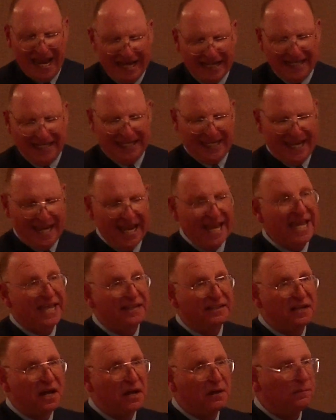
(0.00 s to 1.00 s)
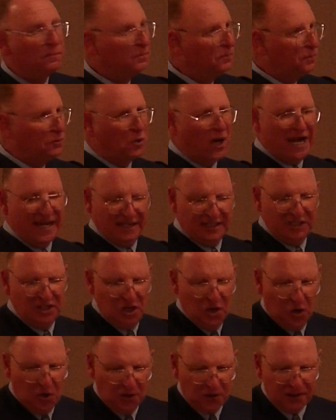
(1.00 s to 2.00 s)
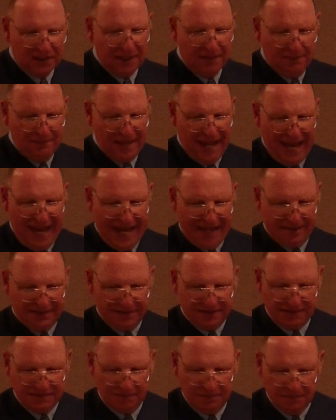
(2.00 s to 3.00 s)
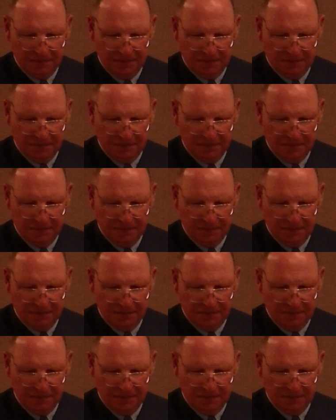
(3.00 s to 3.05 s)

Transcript: again break your commands?"